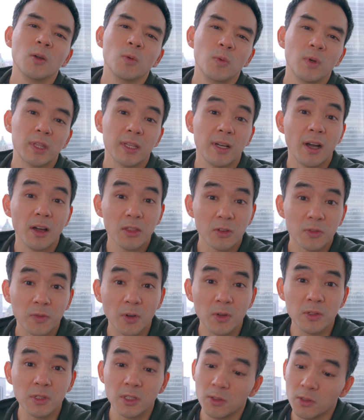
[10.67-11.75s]
with other
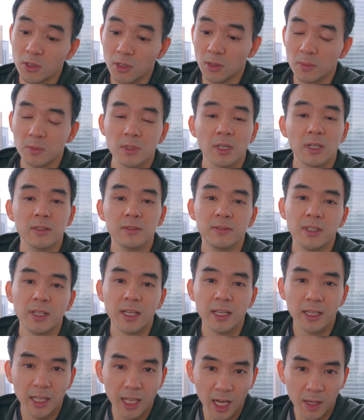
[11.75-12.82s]
phones in terms of
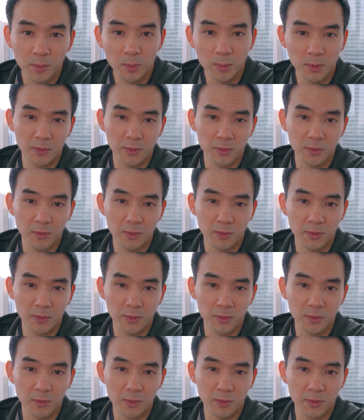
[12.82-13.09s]
camera